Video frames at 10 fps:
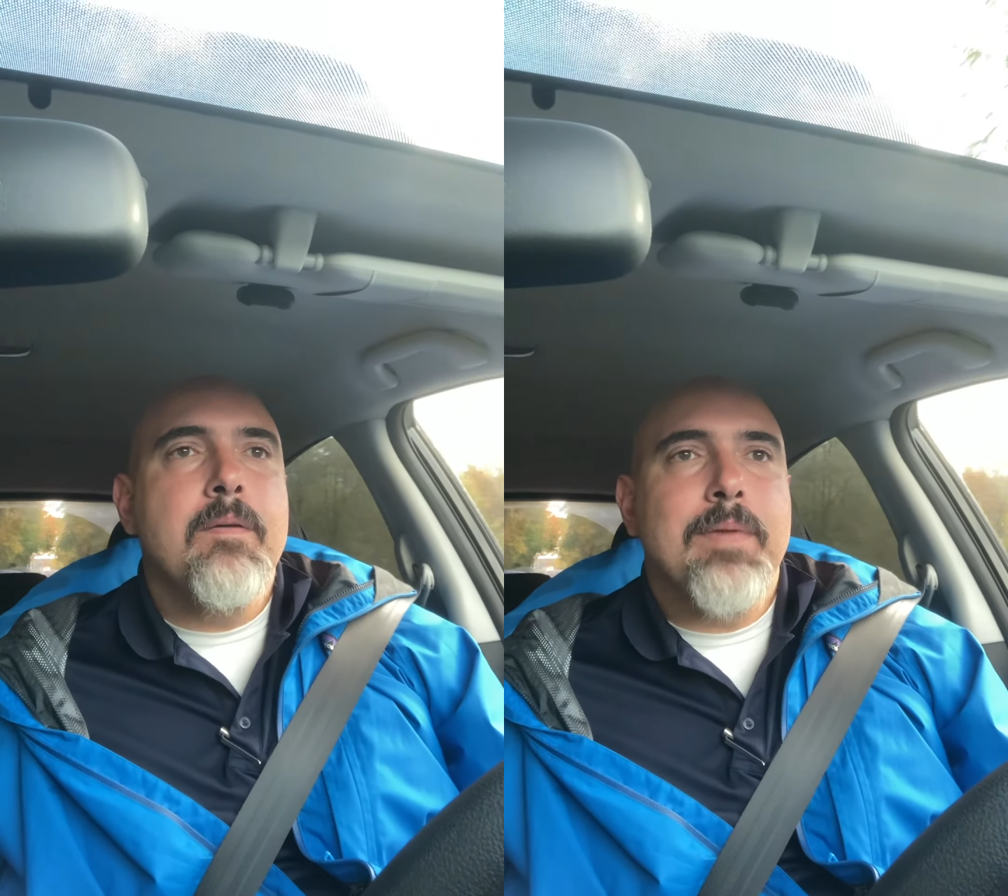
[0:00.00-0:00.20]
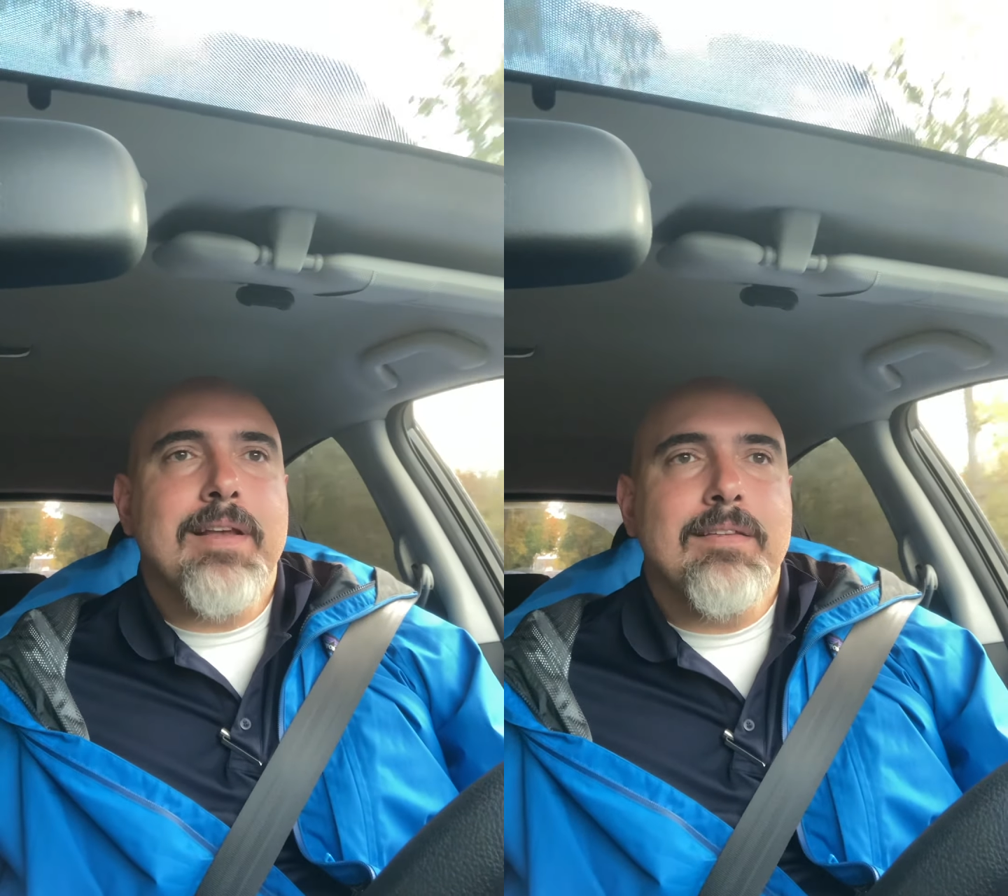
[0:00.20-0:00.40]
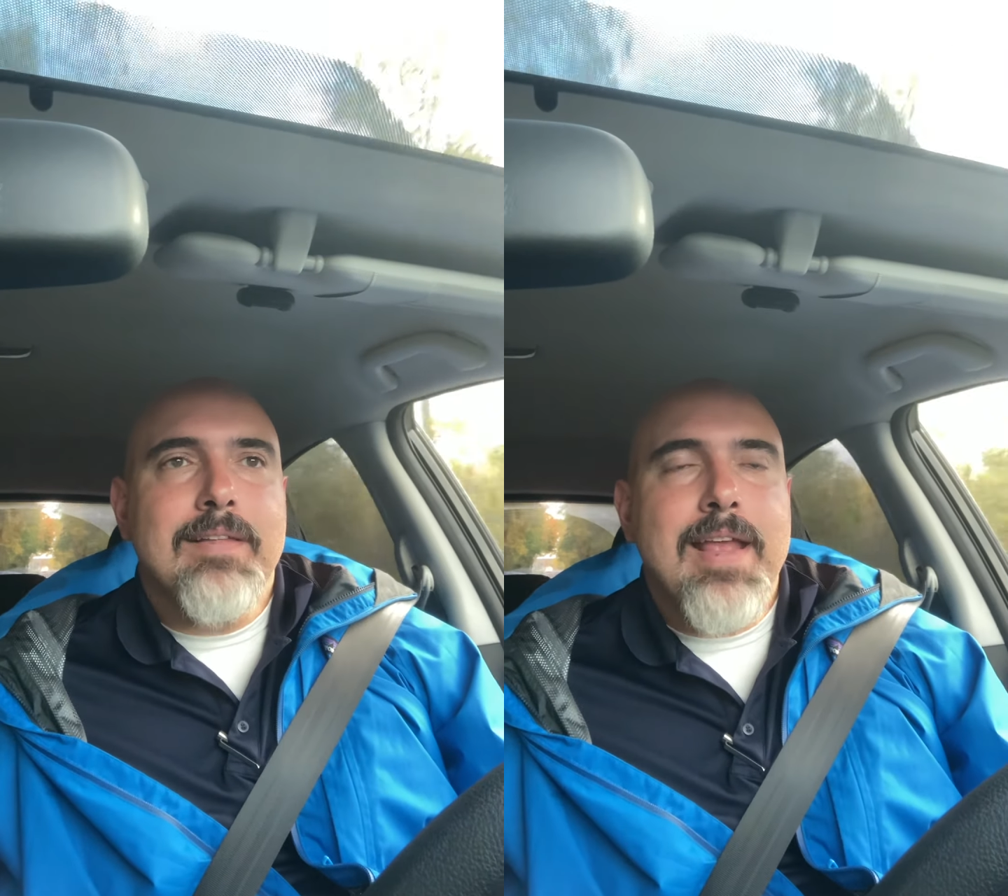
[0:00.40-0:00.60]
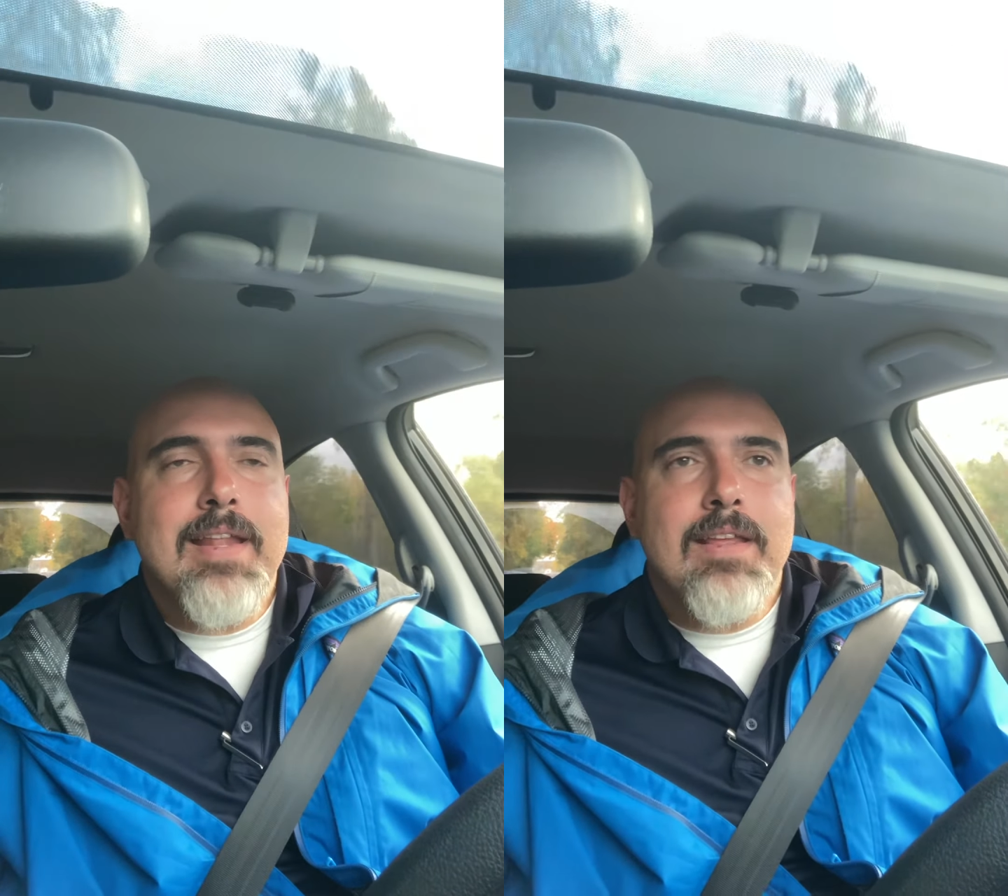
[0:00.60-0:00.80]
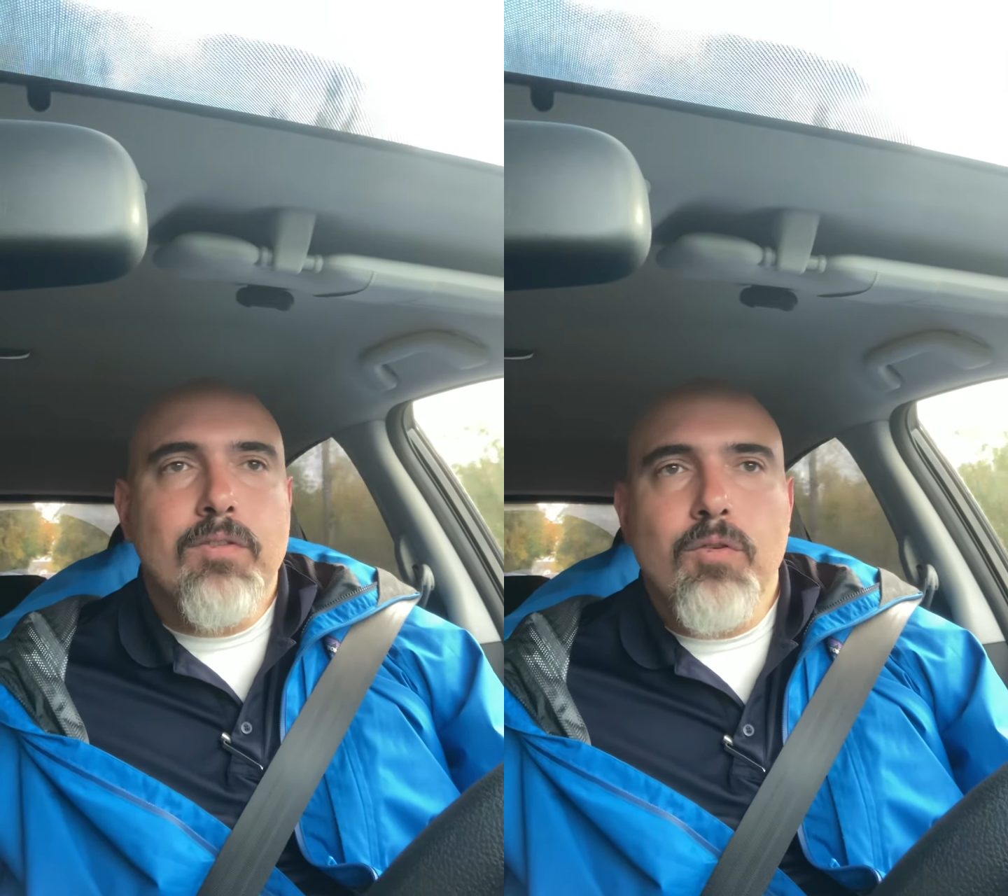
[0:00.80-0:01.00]
because they
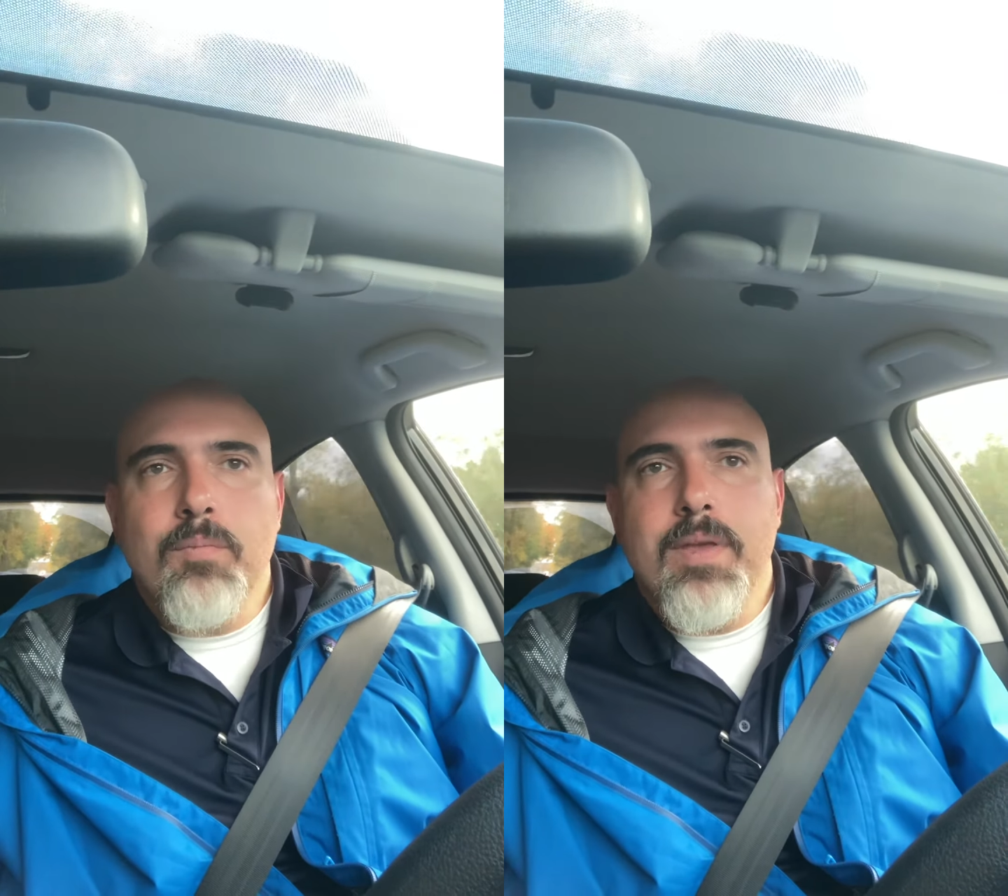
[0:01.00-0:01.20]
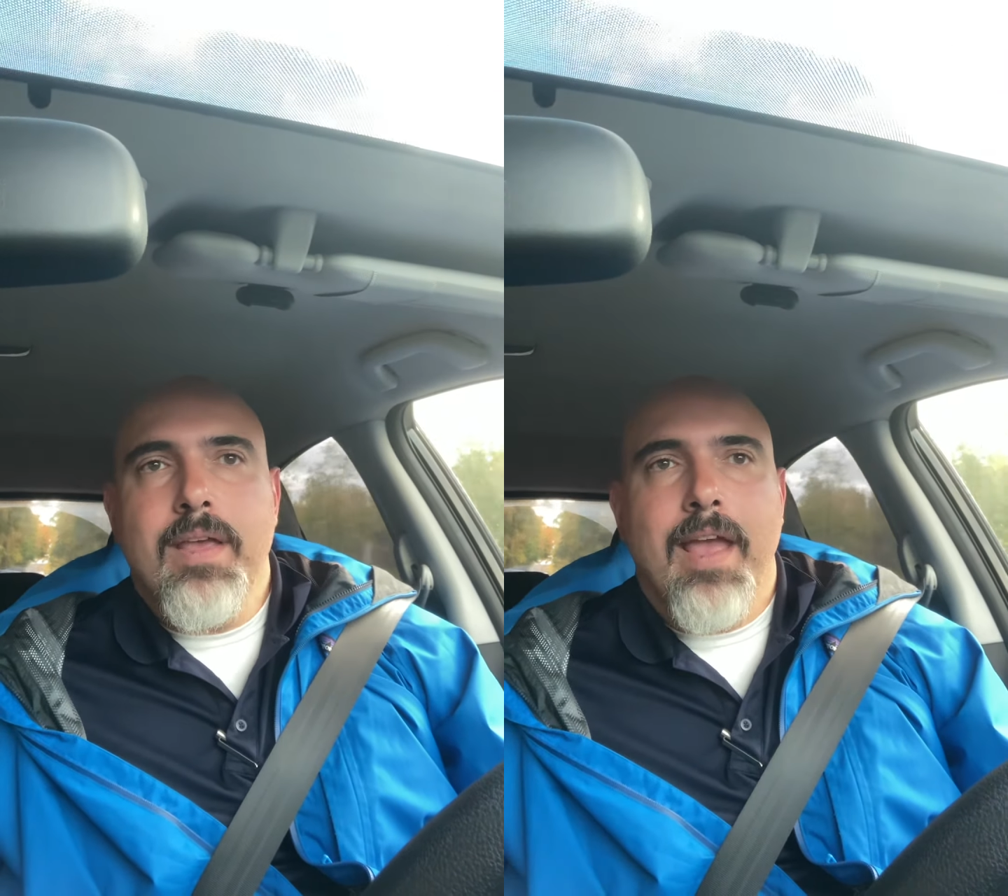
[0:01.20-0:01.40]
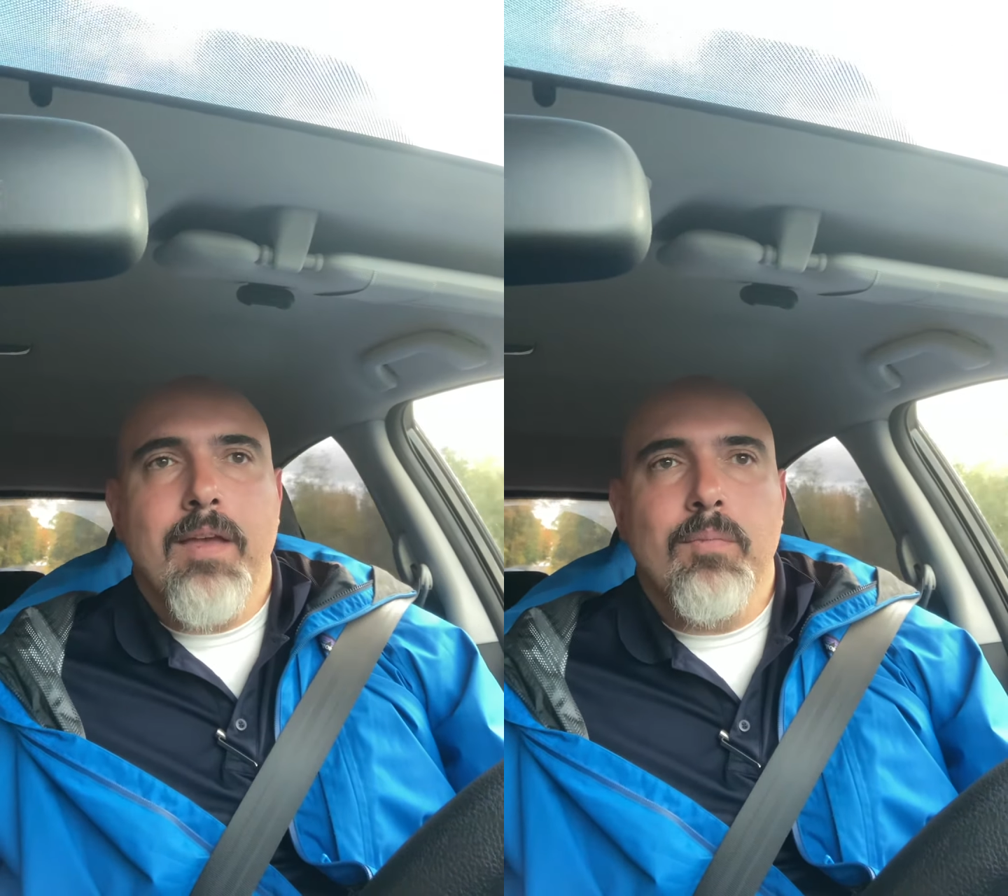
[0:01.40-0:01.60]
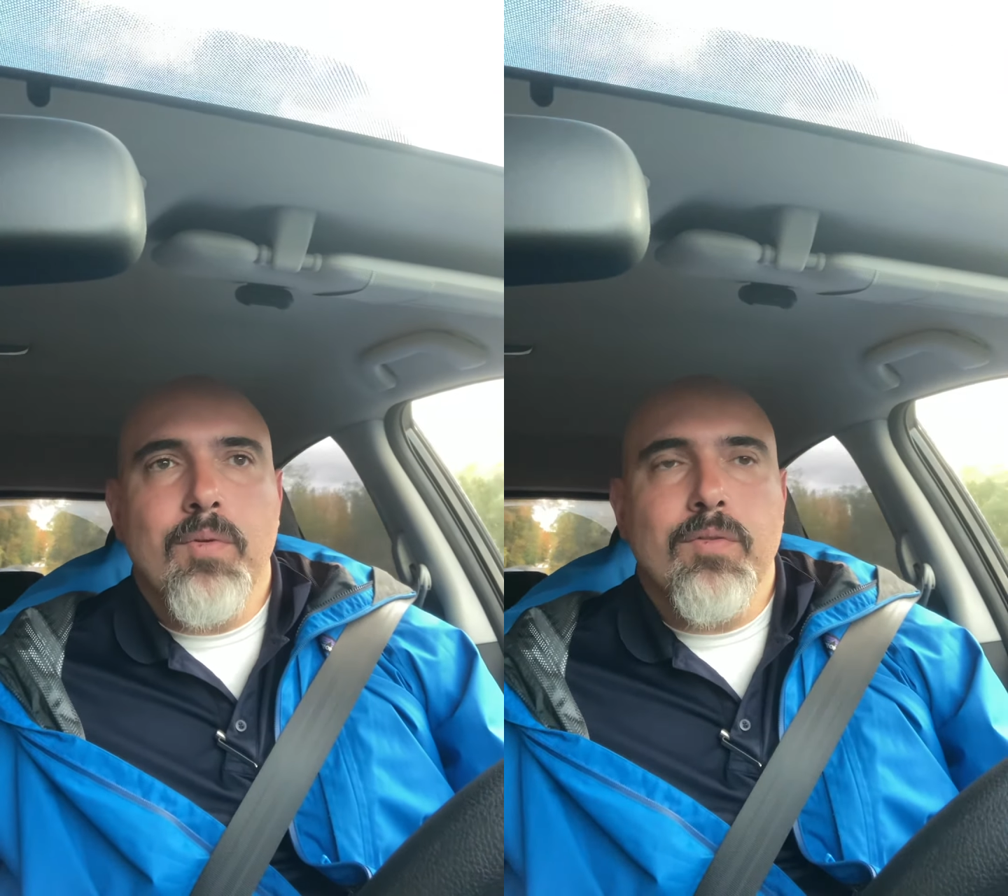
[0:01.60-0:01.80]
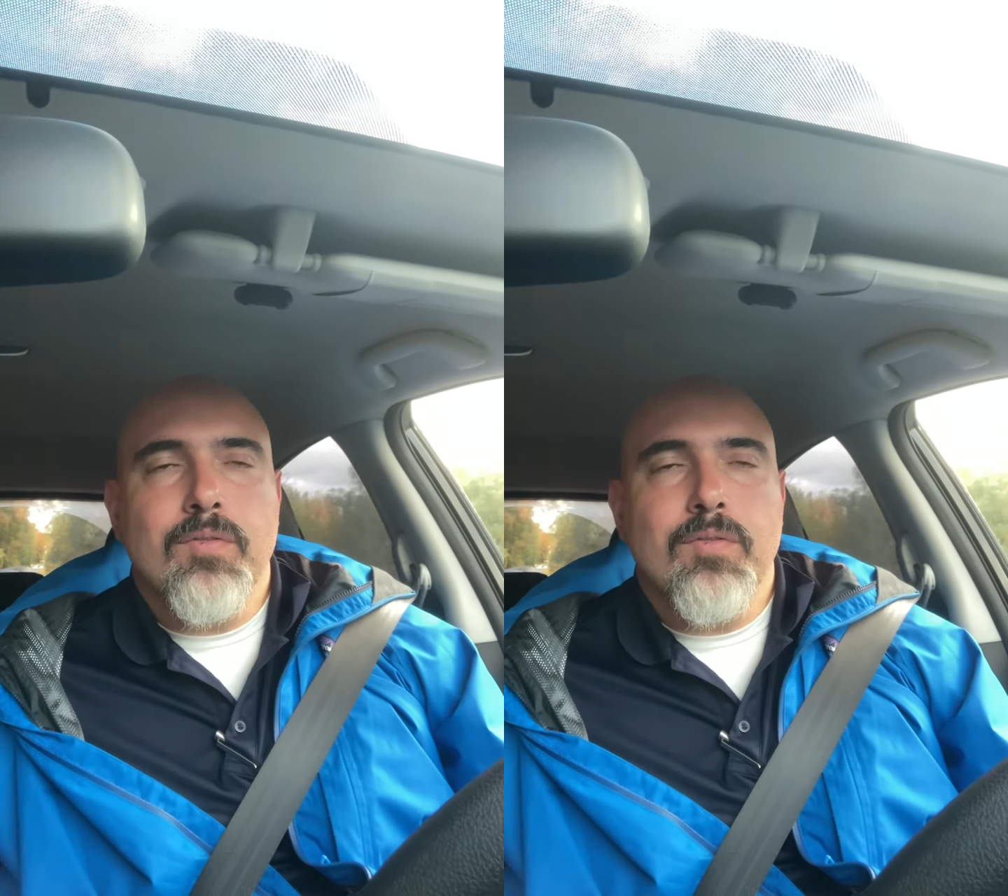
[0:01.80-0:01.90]
need to be able